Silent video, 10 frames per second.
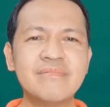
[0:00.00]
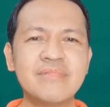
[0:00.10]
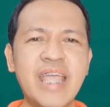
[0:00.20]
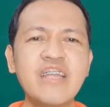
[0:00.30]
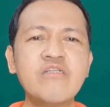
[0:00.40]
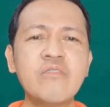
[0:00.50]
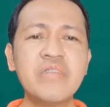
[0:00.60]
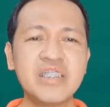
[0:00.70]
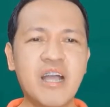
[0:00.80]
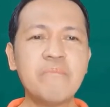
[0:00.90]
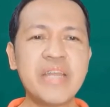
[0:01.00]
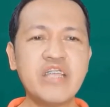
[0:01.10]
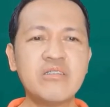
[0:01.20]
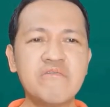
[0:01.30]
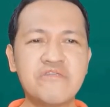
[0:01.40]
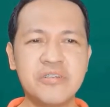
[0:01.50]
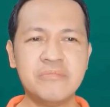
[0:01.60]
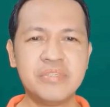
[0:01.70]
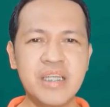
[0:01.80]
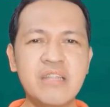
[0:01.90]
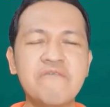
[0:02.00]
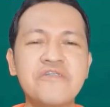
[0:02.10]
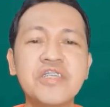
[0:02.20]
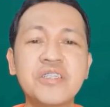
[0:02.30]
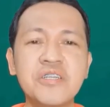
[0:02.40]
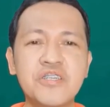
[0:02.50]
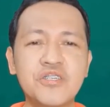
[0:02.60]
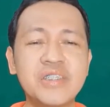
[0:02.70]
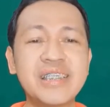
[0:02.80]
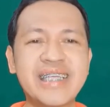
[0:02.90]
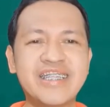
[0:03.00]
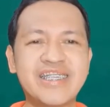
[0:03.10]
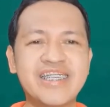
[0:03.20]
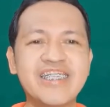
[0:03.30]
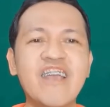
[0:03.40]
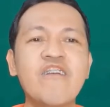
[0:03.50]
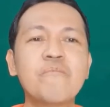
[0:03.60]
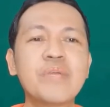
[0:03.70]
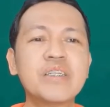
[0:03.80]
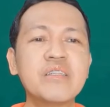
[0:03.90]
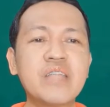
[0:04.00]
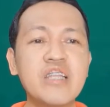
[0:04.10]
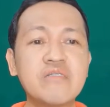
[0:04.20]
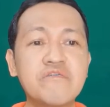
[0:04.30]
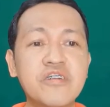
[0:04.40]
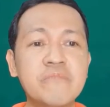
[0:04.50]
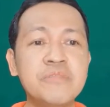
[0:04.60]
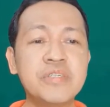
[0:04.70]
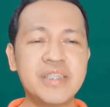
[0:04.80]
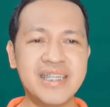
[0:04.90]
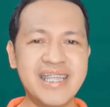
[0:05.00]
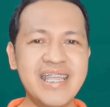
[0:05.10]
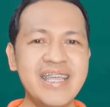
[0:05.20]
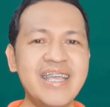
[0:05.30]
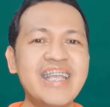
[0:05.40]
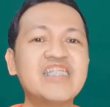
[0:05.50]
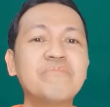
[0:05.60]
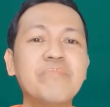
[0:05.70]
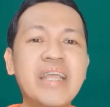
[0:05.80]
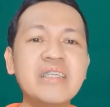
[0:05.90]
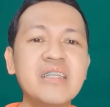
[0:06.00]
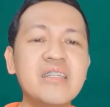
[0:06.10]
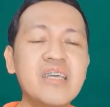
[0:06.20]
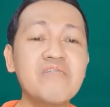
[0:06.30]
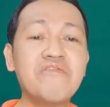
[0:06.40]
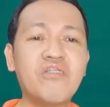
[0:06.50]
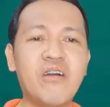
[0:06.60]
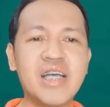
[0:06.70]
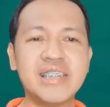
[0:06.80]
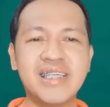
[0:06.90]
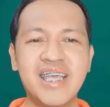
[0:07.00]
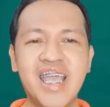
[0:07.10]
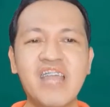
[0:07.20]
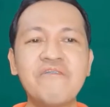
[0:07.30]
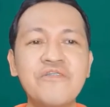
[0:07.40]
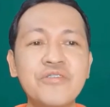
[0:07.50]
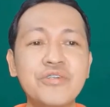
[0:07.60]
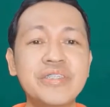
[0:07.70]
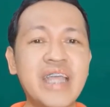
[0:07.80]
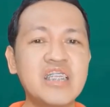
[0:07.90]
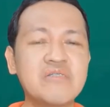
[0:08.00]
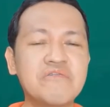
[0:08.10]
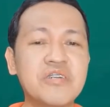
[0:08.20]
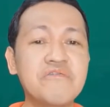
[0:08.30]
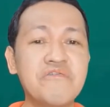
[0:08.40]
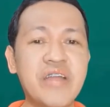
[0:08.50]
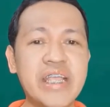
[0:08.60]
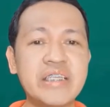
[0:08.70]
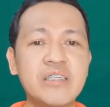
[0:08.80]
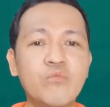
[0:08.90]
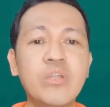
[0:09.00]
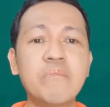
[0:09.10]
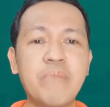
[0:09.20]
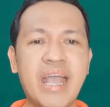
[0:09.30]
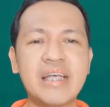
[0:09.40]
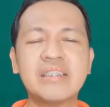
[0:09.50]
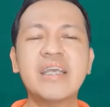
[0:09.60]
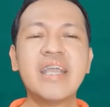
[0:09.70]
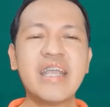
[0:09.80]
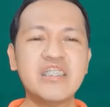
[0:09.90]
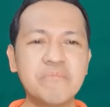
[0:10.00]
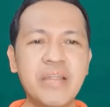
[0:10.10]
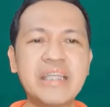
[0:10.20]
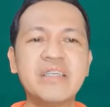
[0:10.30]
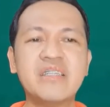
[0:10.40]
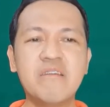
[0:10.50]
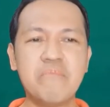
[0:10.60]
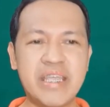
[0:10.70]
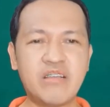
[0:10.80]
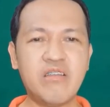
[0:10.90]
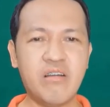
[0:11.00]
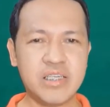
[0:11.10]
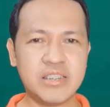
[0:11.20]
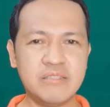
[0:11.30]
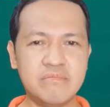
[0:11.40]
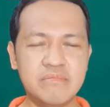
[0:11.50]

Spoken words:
Take note of this combination of verbs. In the first conditional sentence, present tense verb study is placed in the if clause, and future tense verb phrase will pass is placed in the main clause.